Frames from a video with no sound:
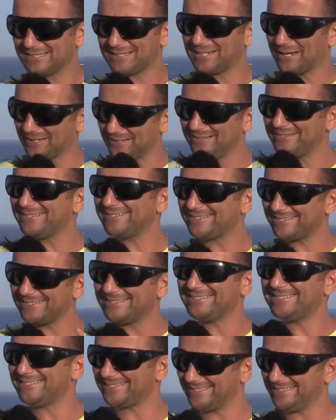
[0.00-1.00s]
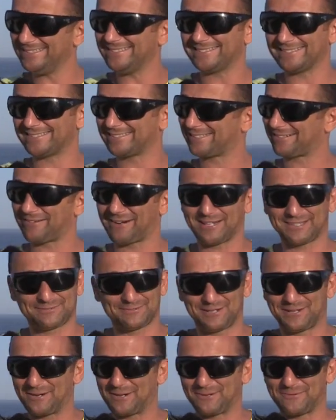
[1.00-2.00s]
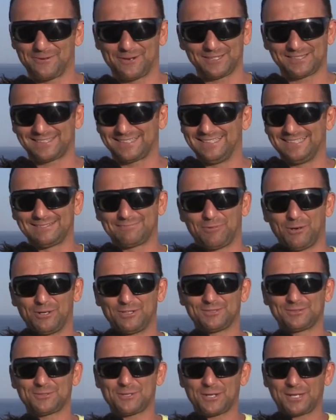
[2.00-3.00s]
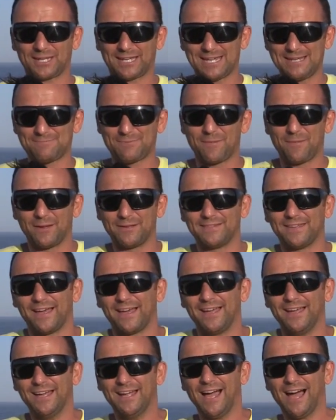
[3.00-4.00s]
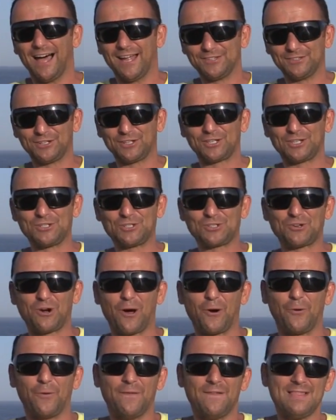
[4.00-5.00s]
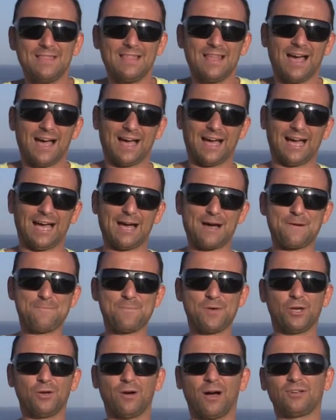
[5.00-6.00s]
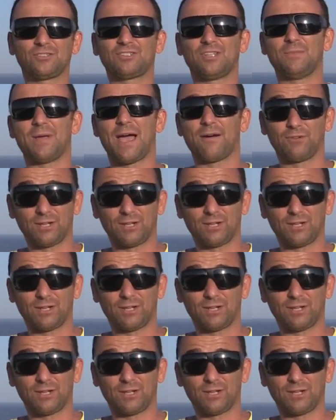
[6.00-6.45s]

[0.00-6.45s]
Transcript: No, Jesus Christ, we got to watch these boys. We've got to keep them under control. Who else did we have?